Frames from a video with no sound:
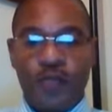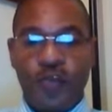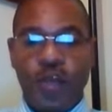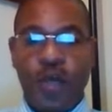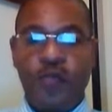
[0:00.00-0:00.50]

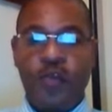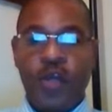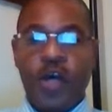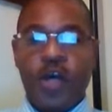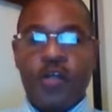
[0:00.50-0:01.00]
Okay.
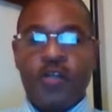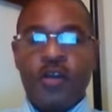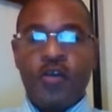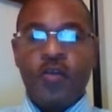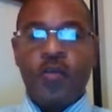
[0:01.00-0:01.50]

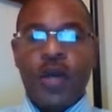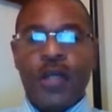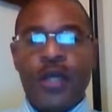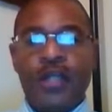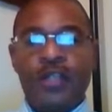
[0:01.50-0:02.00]
So by
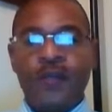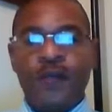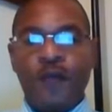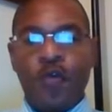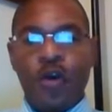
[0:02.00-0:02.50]

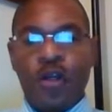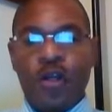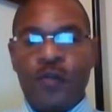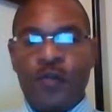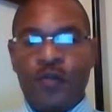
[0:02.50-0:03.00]

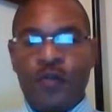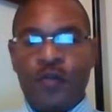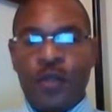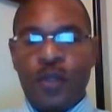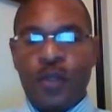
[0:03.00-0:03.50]
1940,
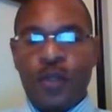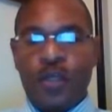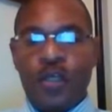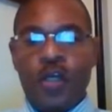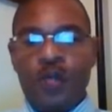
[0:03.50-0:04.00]

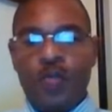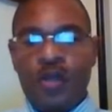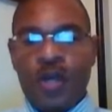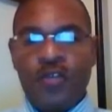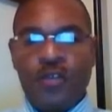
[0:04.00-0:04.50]
see, he had
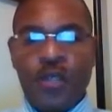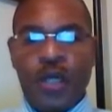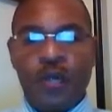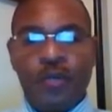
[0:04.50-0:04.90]
been actually kind